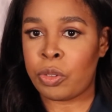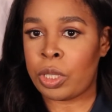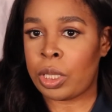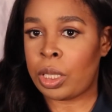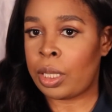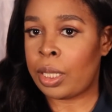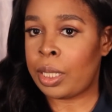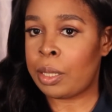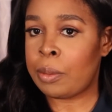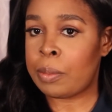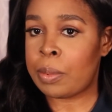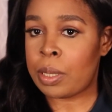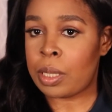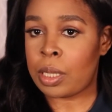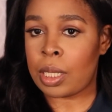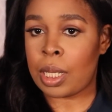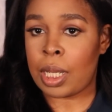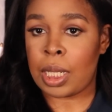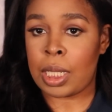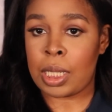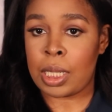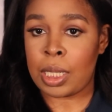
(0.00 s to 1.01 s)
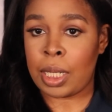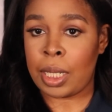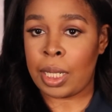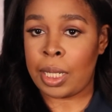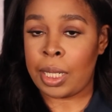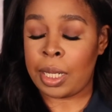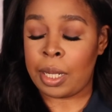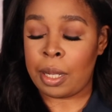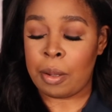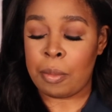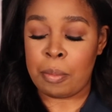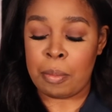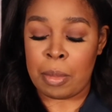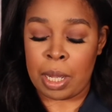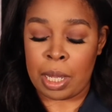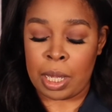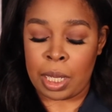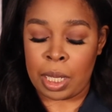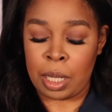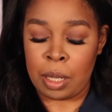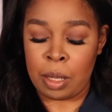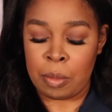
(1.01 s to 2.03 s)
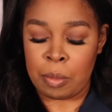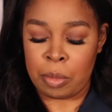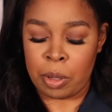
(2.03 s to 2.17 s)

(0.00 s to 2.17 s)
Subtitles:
lips, I take my